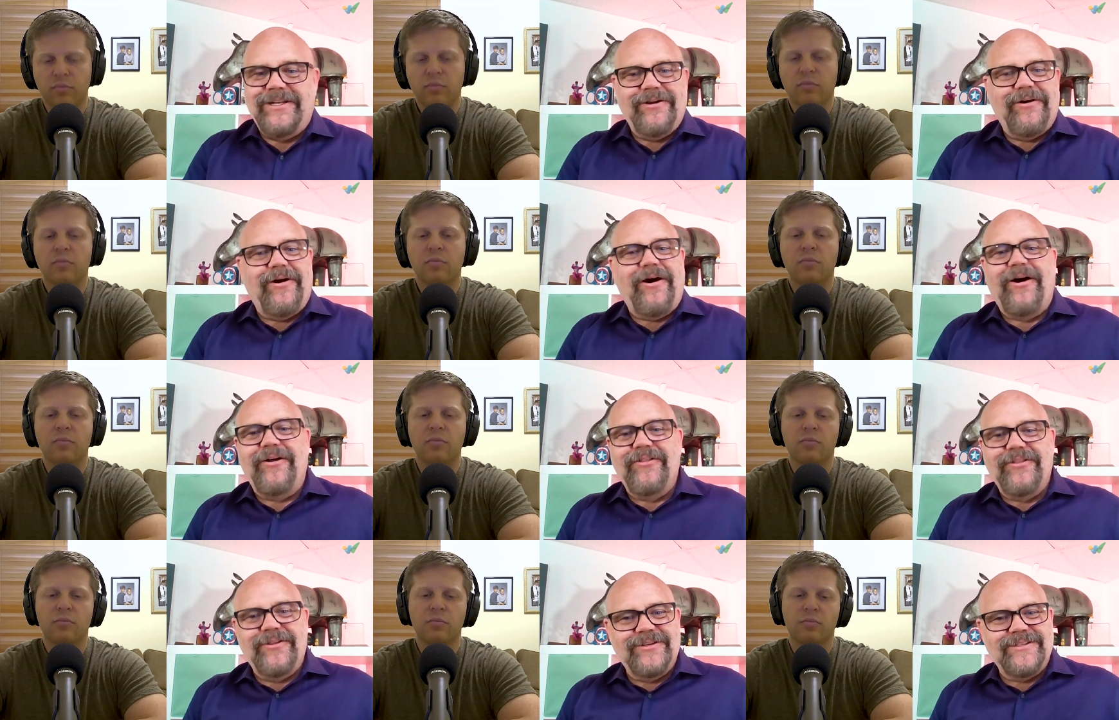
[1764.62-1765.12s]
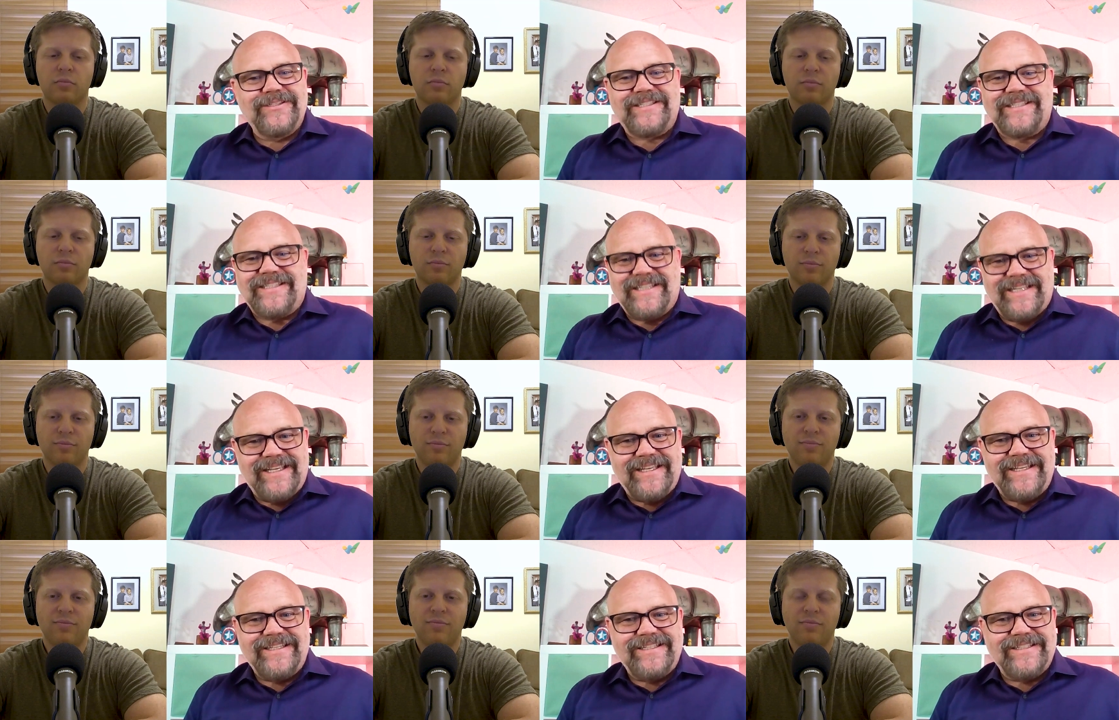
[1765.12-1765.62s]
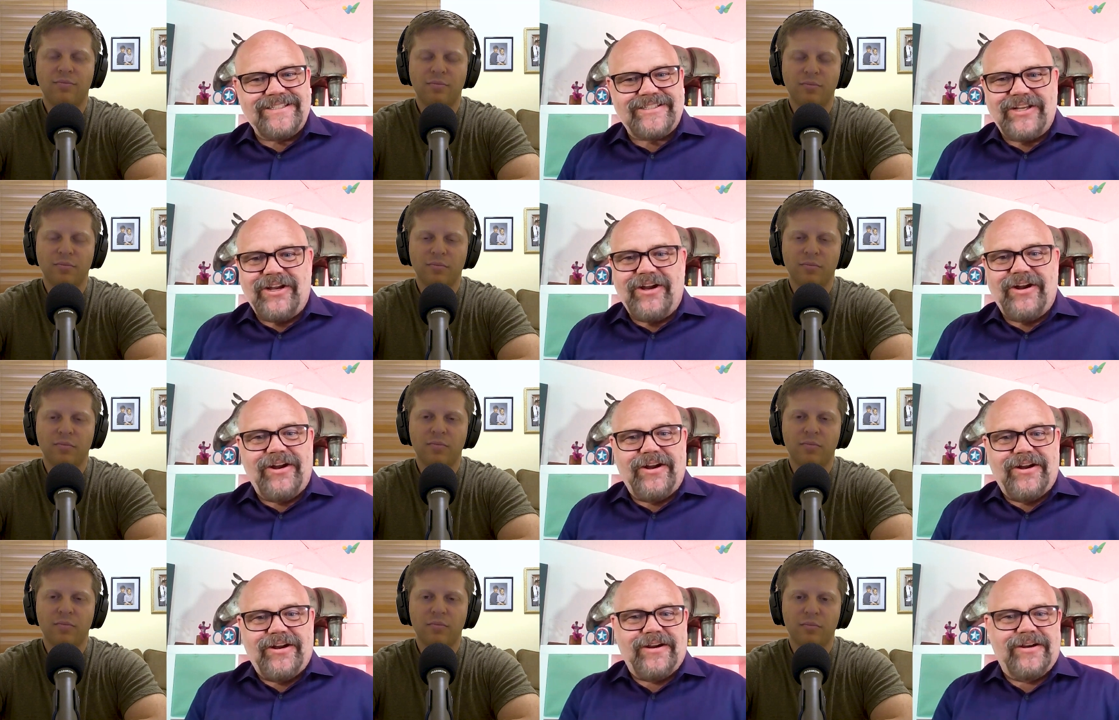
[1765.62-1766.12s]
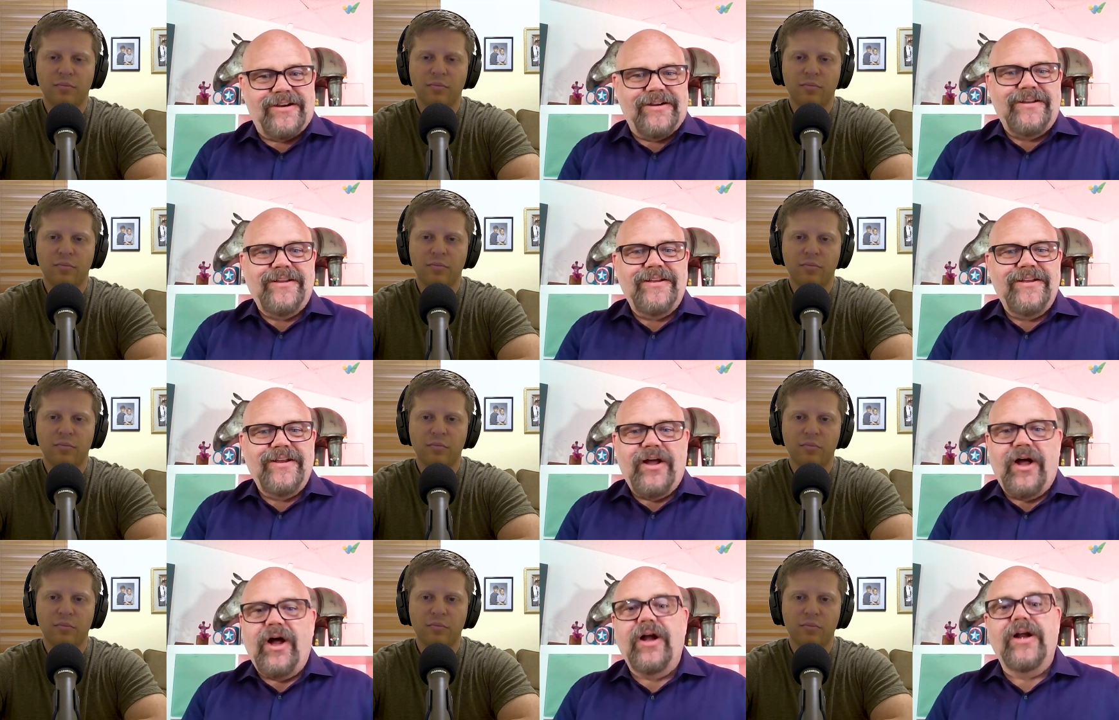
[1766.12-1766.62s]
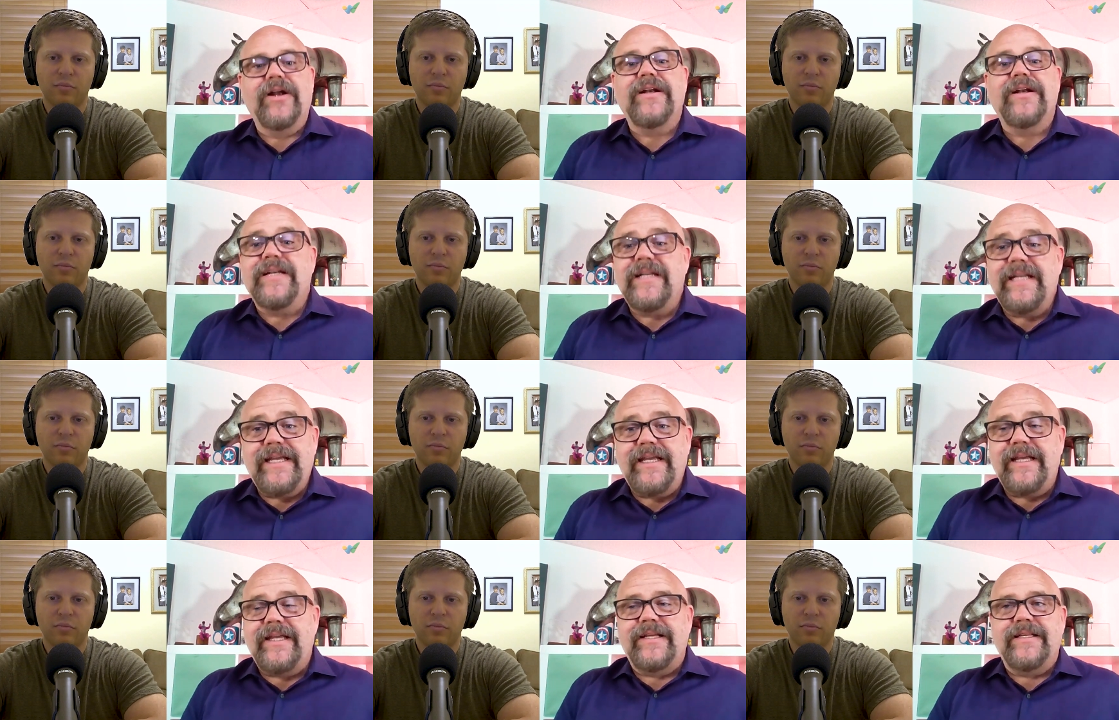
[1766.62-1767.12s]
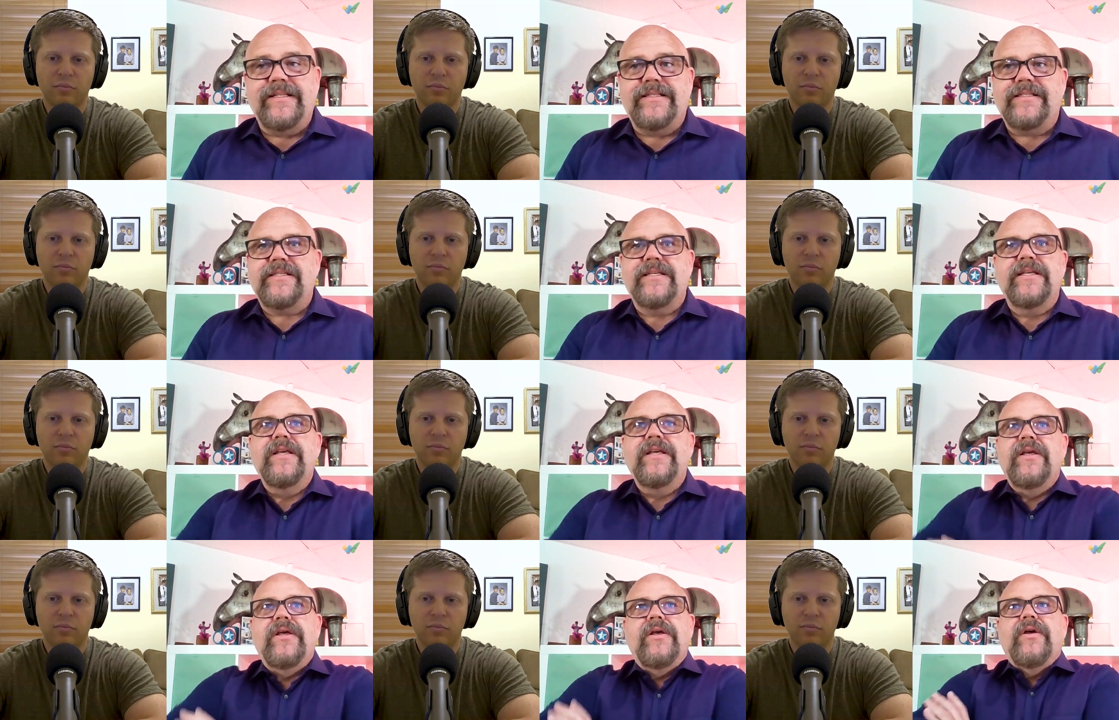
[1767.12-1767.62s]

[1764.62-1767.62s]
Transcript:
Speaker 1: you know, all those things are our needs.